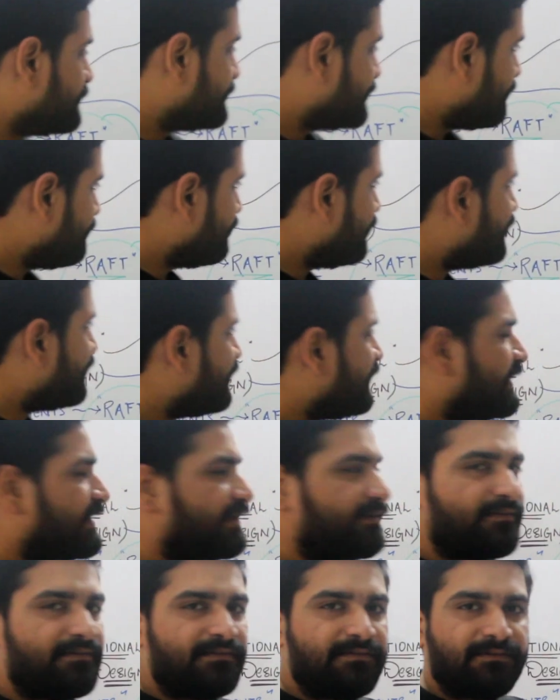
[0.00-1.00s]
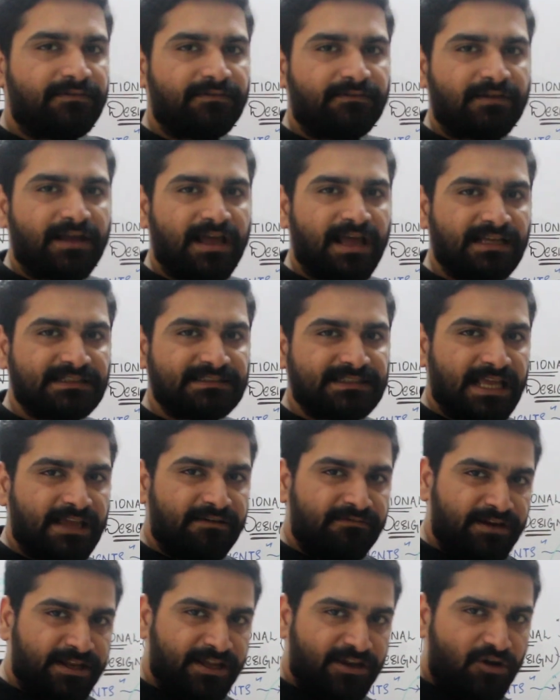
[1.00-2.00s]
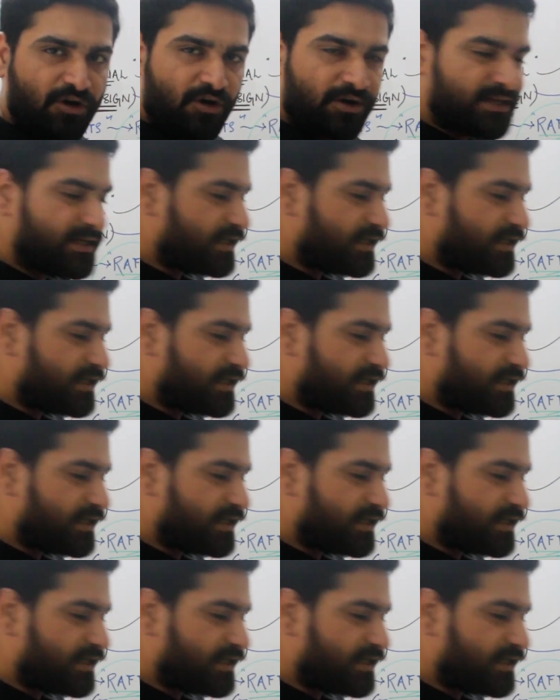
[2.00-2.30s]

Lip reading: Similarly, as every coin